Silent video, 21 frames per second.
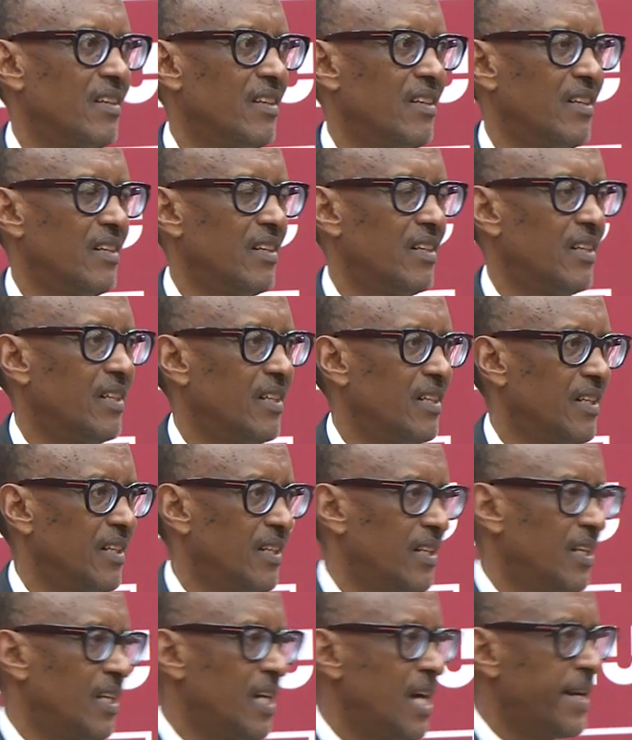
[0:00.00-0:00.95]

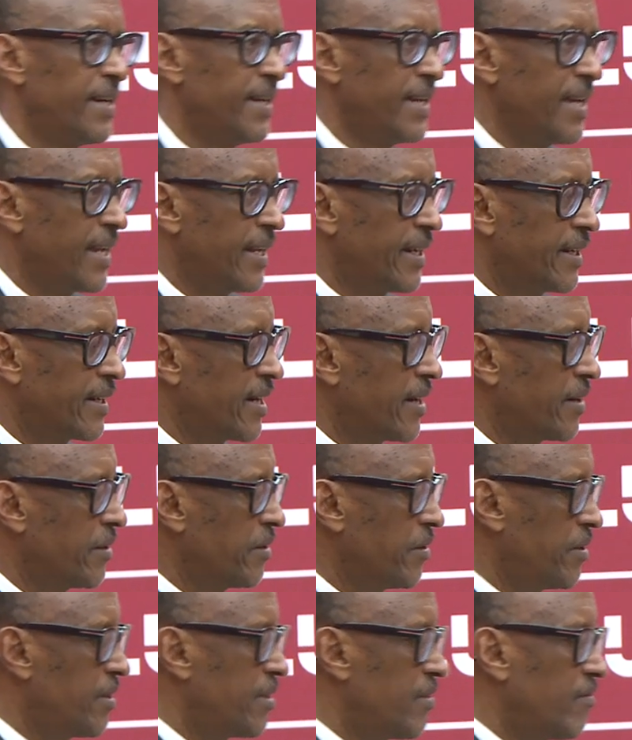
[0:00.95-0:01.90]
And I
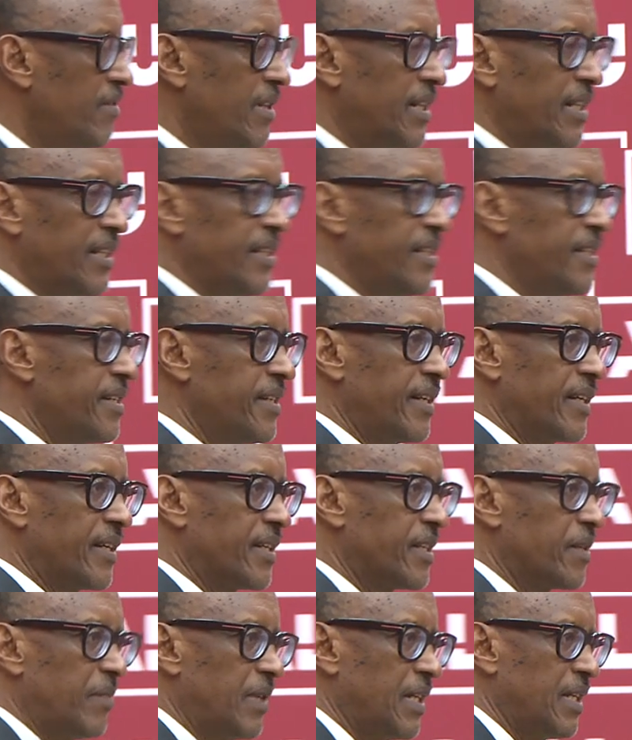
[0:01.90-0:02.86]
cannot very easily
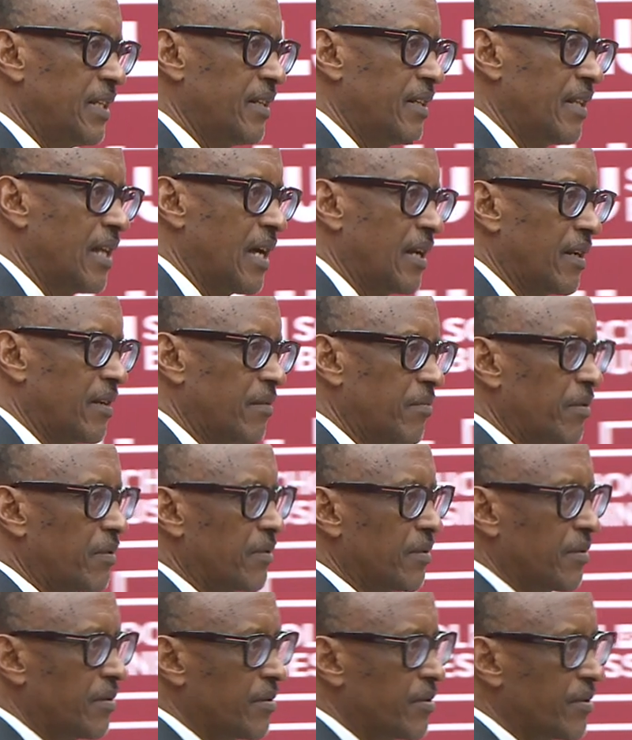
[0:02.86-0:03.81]
explain that,
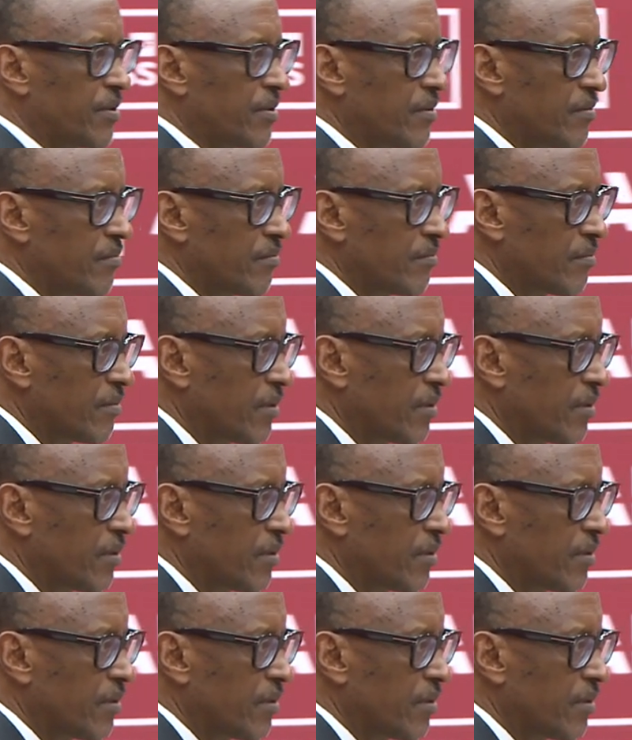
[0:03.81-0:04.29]
because